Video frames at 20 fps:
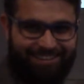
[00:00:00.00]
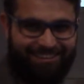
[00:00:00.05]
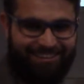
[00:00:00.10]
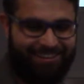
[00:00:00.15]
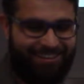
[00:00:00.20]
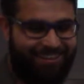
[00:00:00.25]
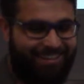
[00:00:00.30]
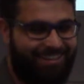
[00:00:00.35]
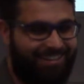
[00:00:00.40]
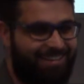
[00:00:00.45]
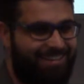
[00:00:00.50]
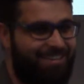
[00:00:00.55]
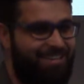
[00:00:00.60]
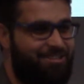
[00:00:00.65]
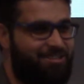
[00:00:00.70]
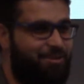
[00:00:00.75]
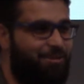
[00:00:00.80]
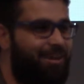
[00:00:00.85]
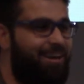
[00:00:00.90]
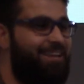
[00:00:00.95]
Right?
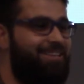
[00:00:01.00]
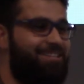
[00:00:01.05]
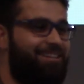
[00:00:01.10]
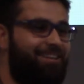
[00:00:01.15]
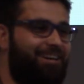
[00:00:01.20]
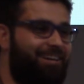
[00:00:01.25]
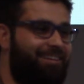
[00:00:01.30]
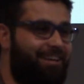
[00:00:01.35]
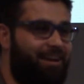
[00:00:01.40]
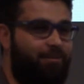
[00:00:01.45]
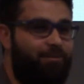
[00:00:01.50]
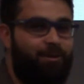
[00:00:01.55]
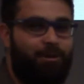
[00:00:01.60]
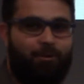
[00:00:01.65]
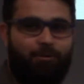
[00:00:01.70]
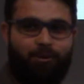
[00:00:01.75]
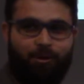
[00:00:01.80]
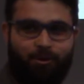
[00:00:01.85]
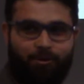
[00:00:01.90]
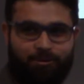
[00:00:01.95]
So why is it not that? We
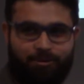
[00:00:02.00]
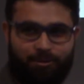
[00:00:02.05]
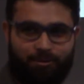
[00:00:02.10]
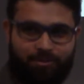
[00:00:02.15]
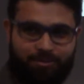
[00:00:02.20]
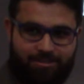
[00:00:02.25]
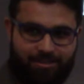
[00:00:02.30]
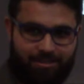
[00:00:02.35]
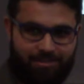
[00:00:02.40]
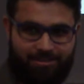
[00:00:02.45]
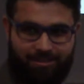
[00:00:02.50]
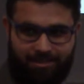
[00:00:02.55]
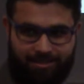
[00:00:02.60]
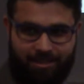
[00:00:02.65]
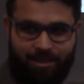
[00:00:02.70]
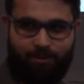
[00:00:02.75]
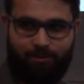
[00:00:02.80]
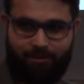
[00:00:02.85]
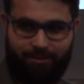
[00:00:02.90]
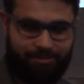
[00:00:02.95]
don't know. So it's just, that's
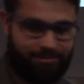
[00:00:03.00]
how it